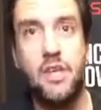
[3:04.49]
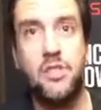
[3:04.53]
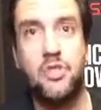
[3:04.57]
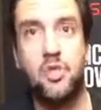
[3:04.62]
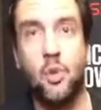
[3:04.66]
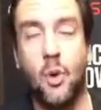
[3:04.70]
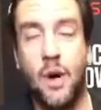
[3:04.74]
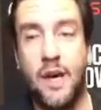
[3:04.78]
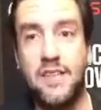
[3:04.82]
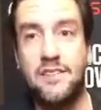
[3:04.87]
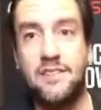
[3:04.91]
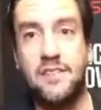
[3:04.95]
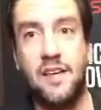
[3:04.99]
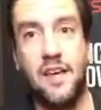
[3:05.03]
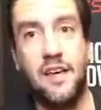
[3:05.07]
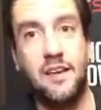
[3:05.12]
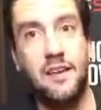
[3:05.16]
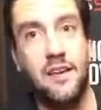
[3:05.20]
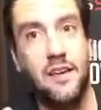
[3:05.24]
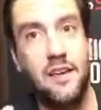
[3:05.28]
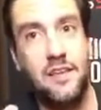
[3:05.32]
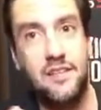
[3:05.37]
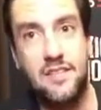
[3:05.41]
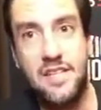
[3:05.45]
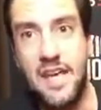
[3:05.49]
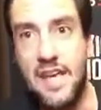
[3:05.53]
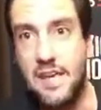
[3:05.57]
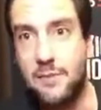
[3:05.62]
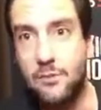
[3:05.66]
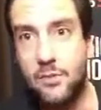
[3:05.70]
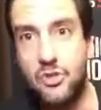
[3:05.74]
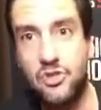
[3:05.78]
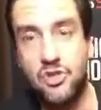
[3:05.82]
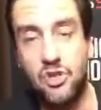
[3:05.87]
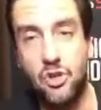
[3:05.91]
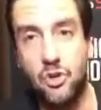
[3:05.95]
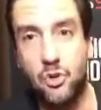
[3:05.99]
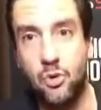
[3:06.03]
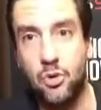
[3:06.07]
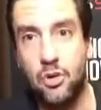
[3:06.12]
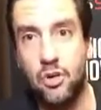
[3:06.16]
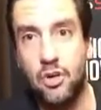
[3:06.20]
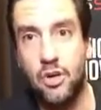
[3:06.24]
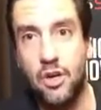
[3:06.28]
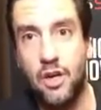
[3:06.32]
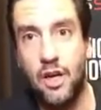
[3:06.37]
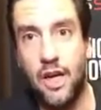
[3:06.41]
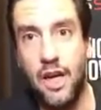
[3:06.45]
So I said, take Mizzou.
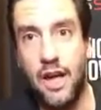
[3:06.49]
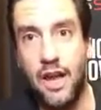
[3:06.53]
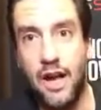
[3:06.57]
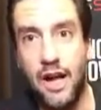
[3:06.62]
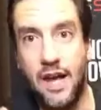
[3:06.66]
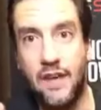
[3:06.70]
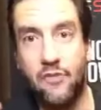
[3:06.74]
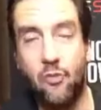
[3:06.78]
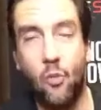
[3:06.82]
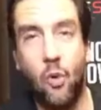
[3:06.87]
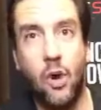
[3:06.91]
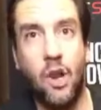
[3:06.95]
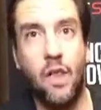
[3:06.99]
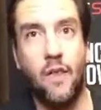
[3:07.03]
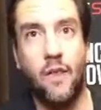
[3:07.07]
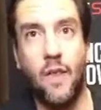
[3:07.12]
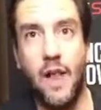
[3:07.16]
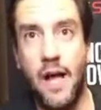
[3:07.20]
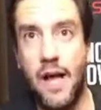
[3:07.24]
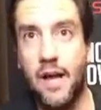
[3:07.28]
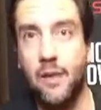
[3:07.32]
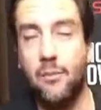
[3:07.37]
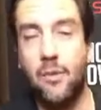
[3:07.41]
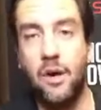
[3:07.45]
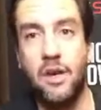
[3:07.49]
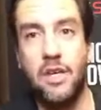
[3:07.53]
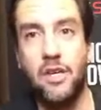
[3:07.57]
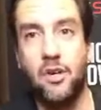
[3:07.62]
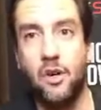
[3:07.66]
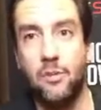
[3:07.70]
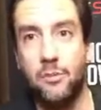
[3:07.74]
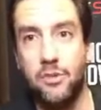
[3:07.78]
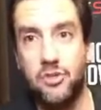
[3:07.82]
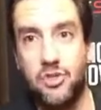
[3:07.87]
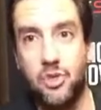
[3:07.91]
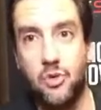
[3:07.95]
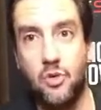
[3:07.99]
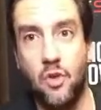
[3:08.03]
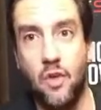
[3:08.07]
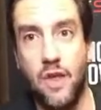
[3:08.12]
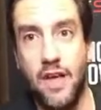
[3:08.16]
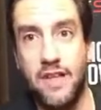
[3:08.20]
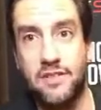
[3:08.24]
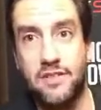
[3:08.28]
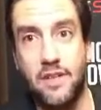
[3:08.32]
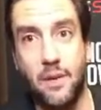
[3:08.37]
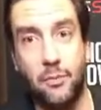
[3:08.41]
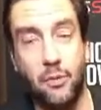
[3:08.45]
And I've won a lot of money on Mizzou the
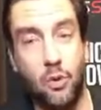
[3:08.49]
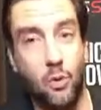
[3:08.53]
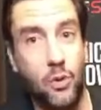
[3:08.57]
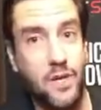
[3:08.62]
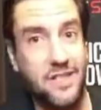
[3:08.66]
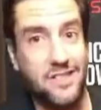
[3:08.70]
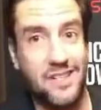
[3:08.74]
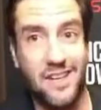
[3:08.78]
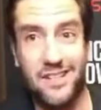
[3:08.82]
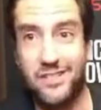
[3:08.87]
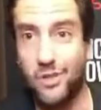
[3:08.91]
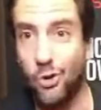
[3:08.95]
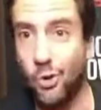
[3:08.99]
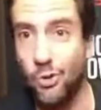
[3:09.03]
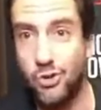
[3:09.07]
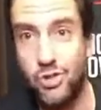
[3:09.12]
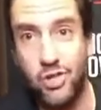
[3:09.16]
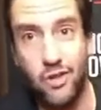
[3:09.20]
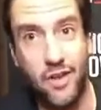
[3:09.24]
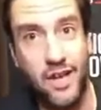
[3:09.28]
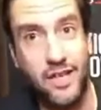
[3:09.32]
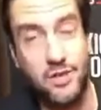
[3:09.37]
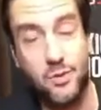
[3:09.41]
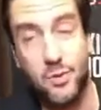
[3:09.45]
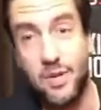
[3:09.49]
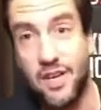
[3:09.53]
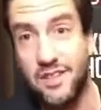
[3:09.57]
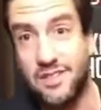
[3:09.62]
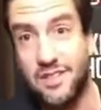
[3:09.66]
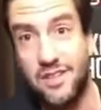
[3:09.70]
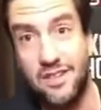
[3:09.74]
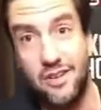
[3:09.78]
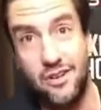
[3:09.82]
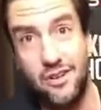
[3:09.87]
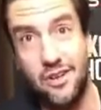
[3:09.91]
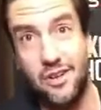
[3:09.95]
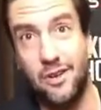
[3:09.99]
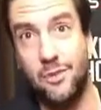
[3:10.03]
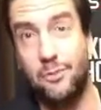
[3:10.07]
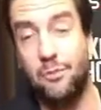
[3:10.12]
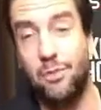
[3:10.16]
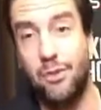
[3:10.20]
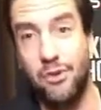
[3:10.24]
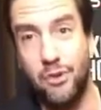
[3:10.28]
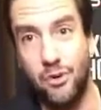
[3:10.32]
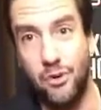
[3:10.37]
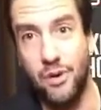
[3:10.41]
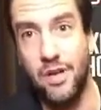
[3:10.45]
last couple of weeks. I told you last week, I said they're going to
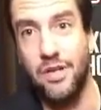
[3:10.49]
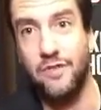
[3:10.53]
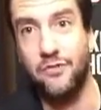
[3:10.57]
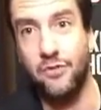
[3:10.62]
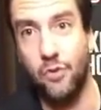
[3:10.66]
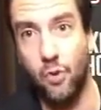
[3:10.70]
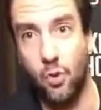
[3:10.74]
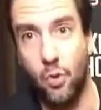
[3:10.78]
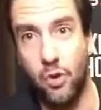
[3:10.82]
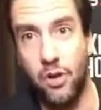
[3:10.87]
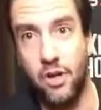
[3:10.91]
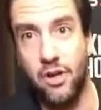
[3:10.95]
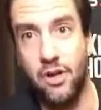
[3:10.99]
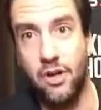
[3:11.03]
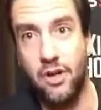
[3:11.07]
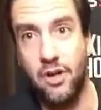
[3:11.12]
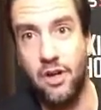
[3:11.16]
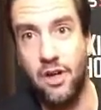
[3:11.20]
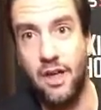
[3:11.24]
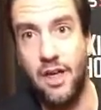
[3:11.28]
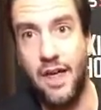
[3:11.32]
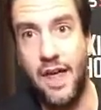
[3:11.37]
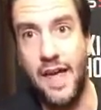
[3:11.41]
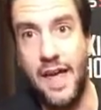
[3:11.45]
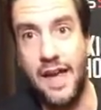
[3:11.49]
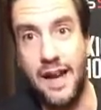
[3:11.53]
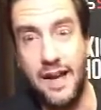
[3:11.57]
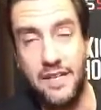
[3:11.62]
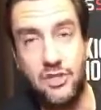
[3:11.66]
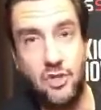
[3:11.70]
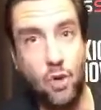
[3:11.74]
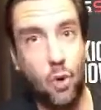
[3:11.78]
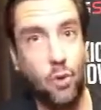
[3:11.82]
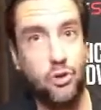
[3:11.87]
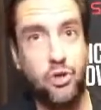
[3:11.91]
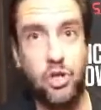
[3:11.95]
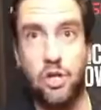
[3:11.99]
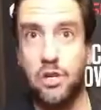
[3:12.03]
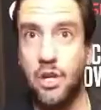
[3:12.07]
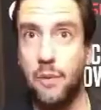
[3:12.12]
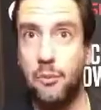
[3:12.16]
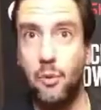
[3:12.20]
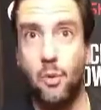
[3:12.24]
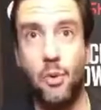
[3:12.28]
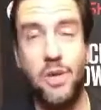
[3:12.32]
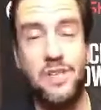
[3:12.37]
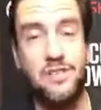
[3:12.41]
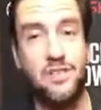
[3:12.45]
obliterate Florida. And I told you a
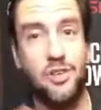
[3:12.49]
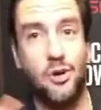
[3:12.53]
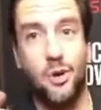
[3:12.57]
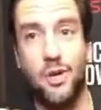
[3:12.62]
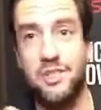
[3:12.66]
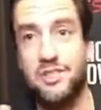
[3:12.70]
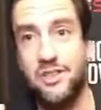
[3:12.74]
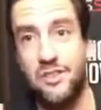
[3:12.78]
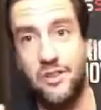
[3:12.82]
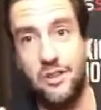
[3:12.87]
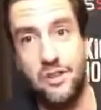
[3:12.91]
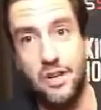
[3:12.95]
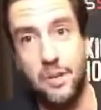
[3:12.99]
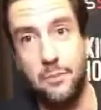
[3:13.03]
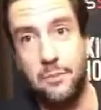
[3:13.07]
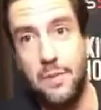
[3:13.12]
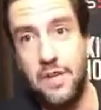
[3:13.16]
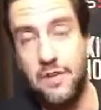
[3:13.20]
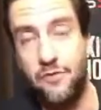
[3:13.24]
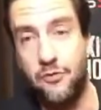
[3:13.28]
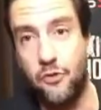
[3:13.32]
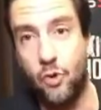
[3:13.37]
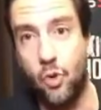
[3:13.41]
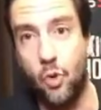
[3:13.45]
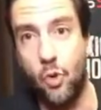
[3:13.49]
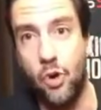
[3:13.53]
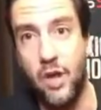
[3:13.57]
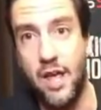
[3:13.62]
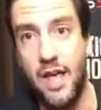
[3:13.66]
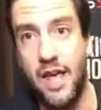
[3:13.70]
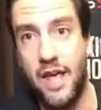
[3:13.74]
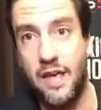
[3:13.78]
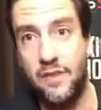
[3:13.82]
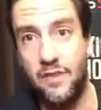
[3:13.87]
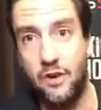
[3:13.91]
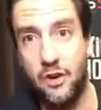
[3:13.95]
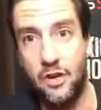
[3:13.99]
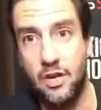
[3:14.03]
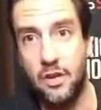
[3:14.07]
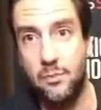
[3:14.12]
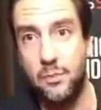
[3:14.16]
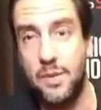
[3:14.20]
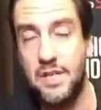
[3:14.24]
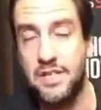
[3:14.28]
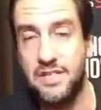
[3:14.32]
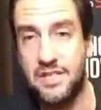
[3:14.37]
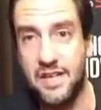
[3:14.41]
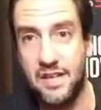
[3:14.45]
couple weeks ago, I said they're going to beat Florida and they're going
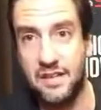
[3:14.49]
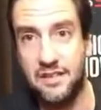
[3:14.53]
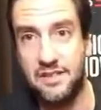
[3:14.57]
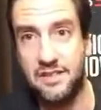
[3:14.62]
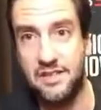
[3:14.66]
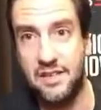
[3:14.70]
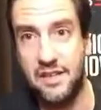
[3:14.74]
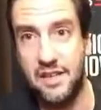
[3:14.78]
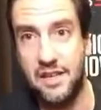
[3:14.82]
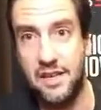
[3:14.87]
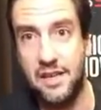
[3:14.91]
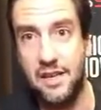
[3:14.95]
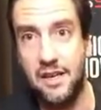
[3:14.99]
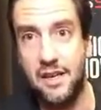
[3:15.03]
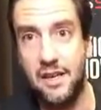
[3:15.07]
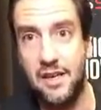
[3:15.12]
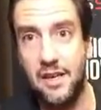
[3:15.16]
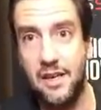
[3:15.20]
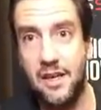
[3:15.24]
to beat Tennessee.